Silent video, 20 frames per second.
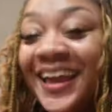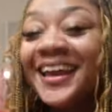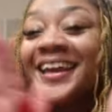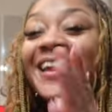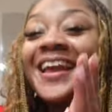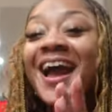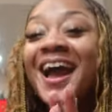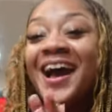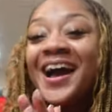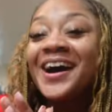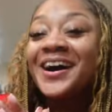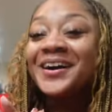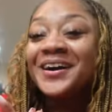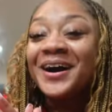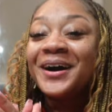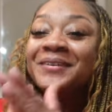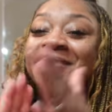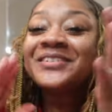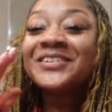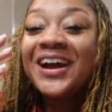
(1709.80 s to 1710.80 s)
Y'all,
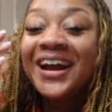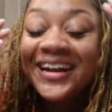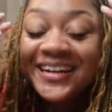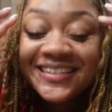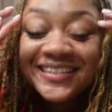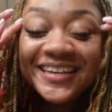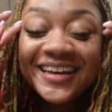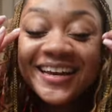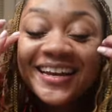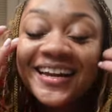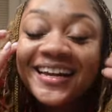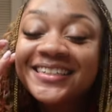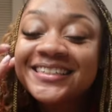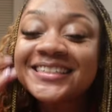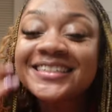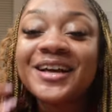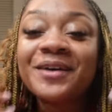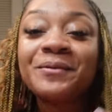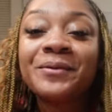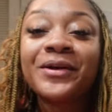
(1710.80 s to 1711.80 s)
I'm trying to tell
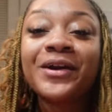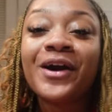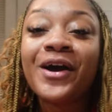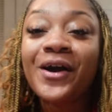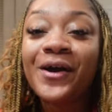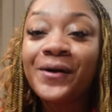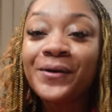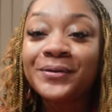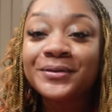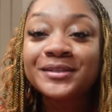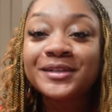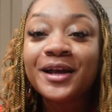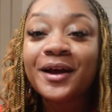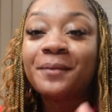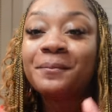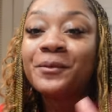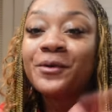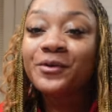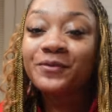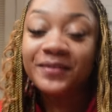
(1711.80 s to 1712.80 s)
Lexus I want to host a
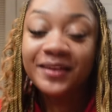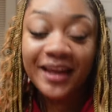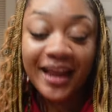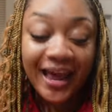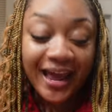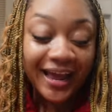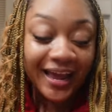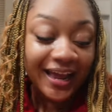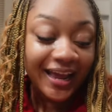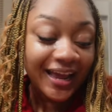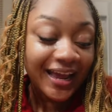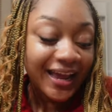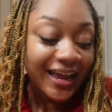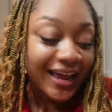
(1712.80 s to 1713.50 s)
movie night,